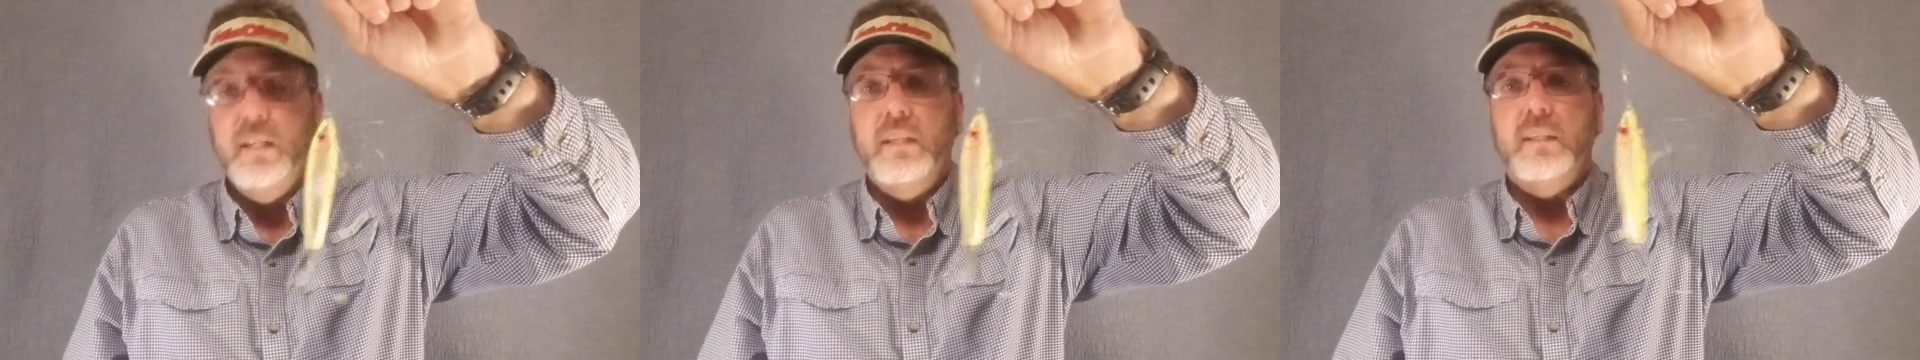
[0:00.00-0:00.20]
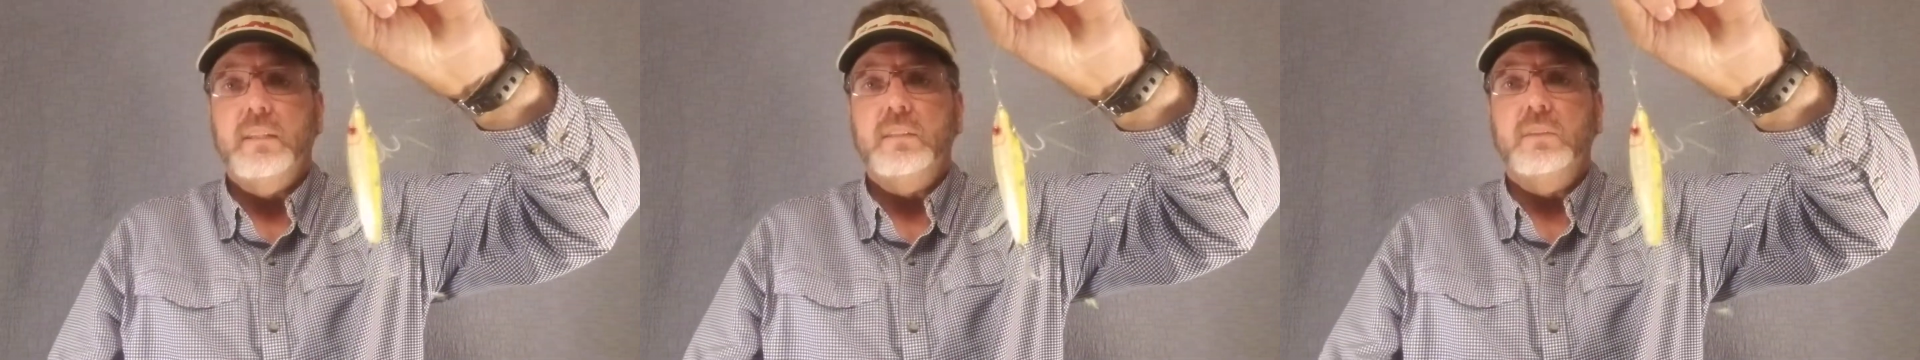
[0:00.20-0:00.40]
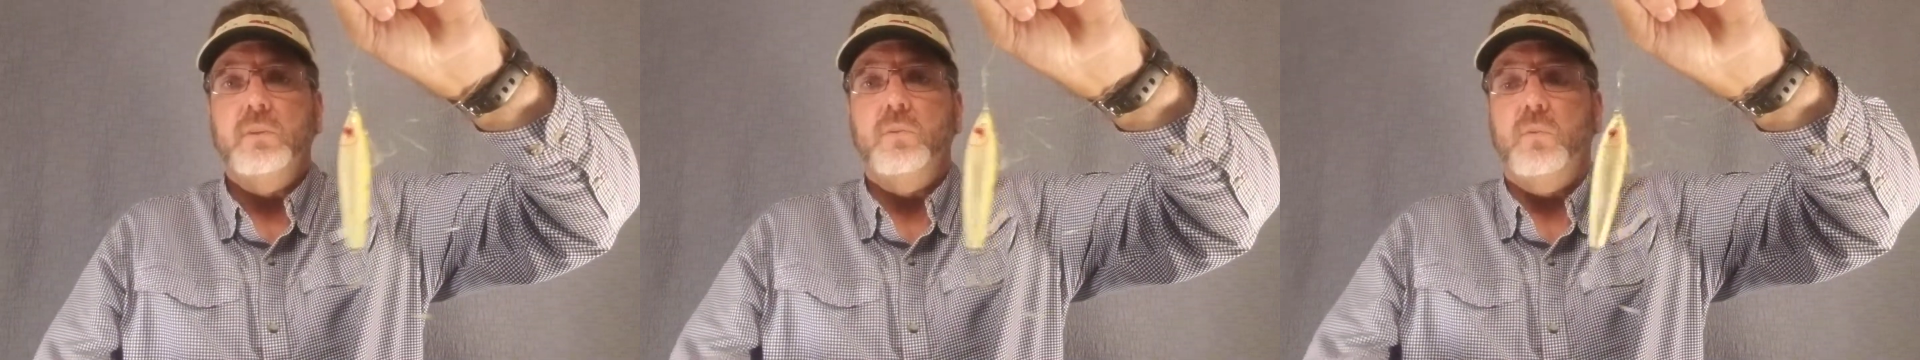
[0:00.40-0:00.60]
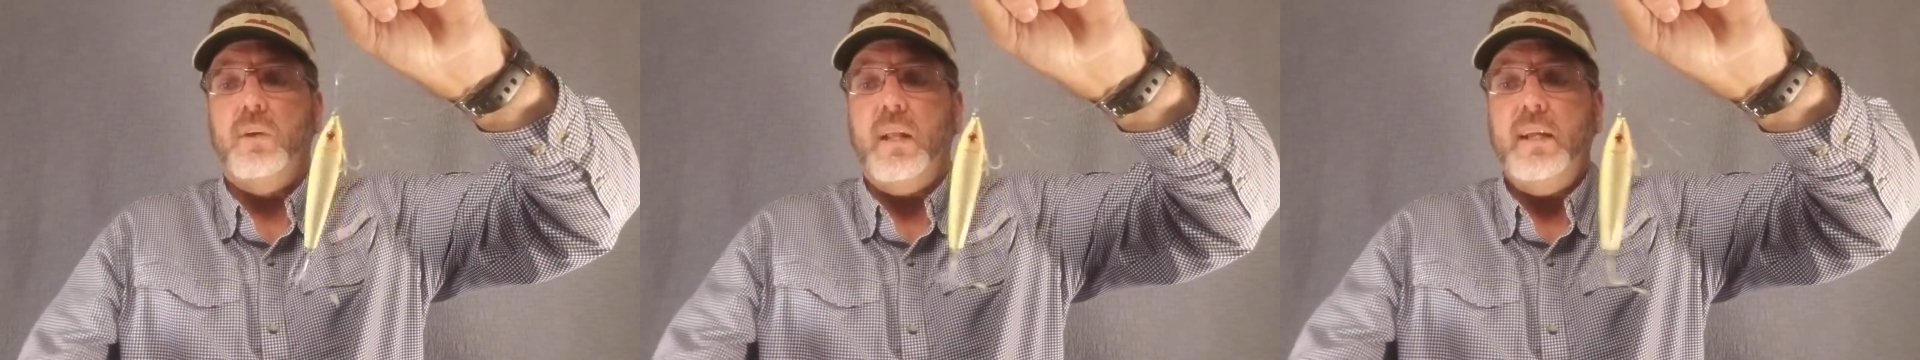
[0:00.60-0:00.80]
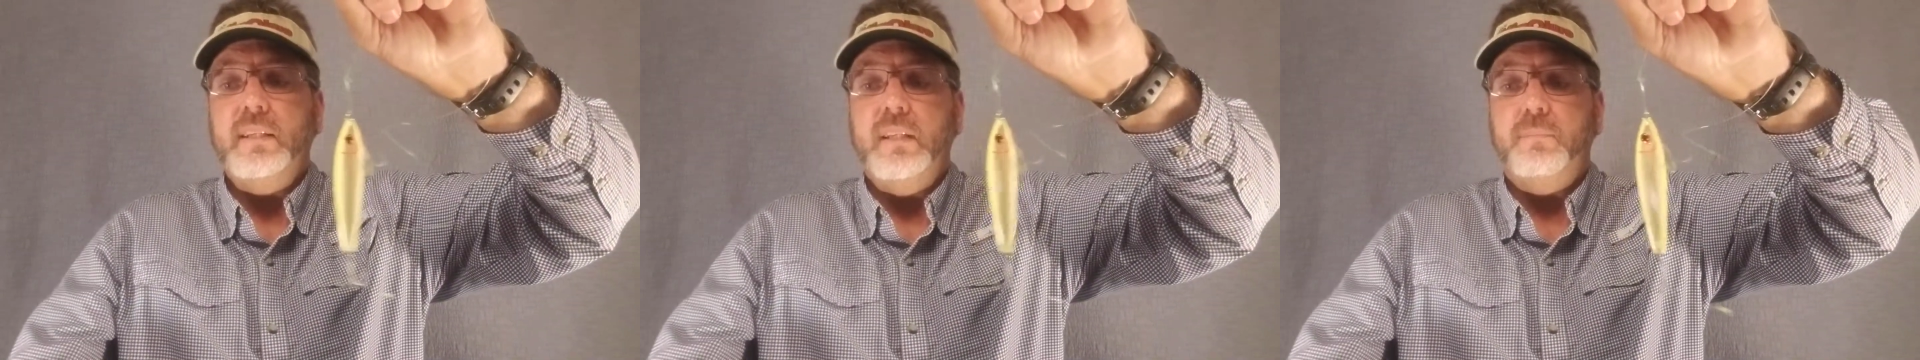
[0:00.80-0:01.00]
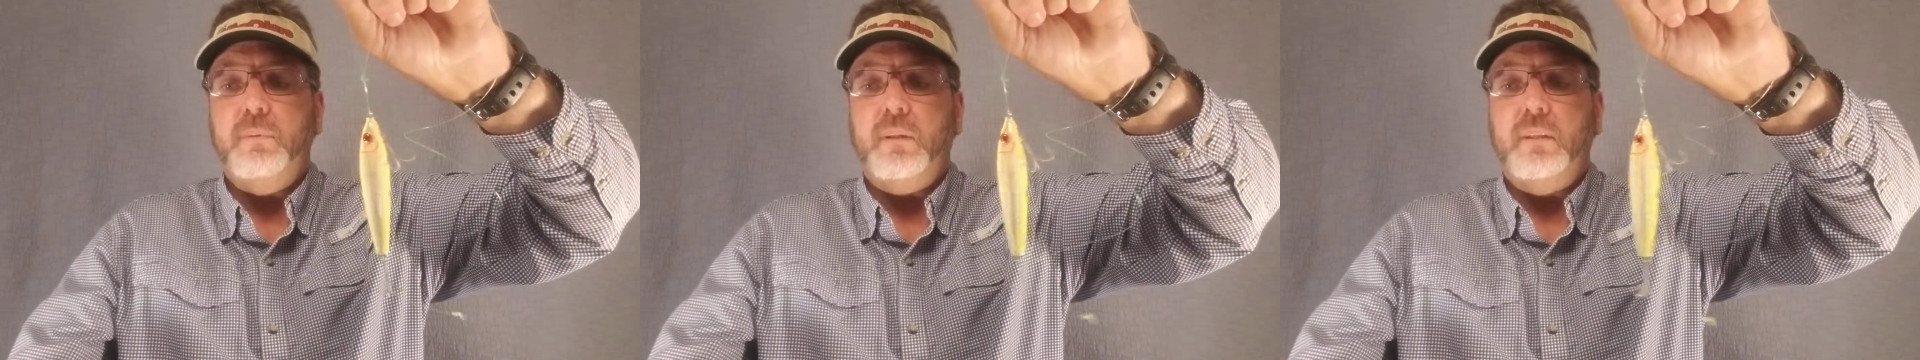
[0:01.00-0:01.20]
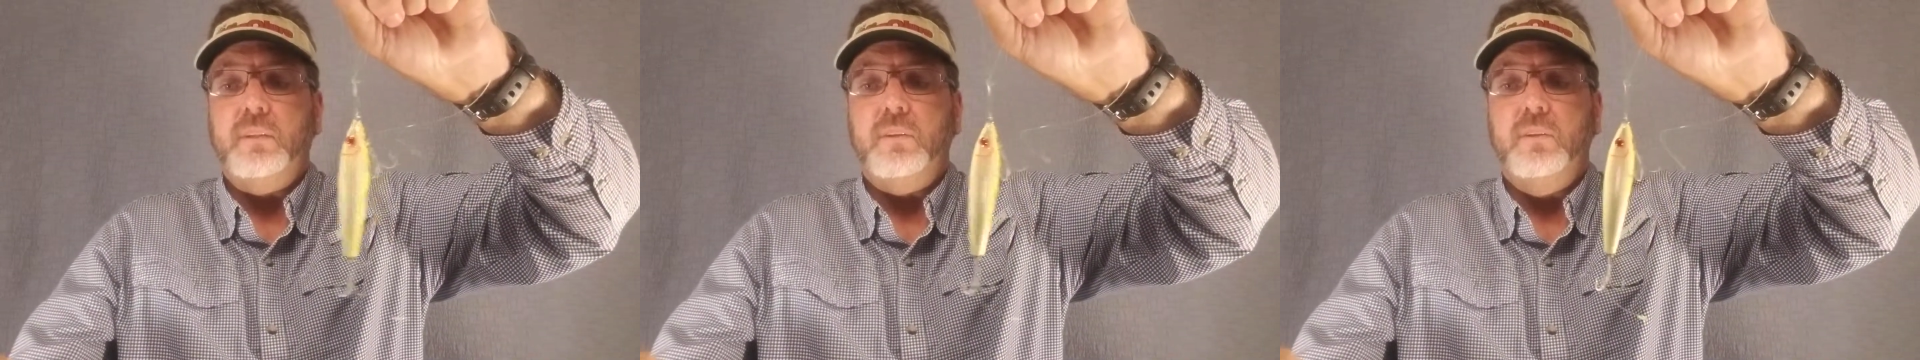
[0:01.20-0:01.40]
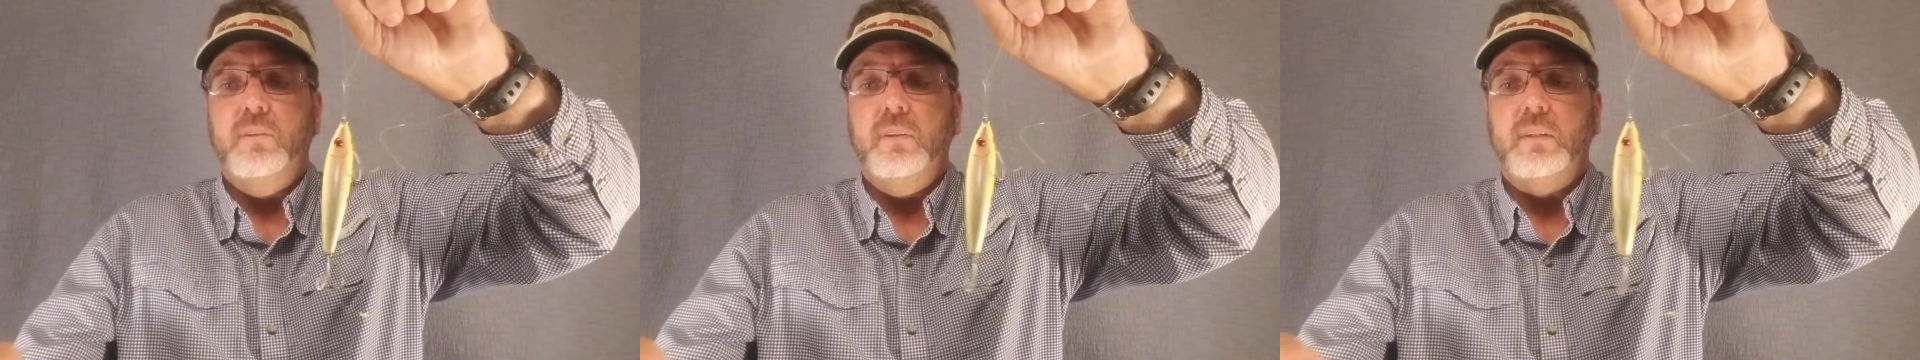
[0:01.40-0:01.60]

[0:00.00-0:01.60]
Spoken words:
is to, what I typically do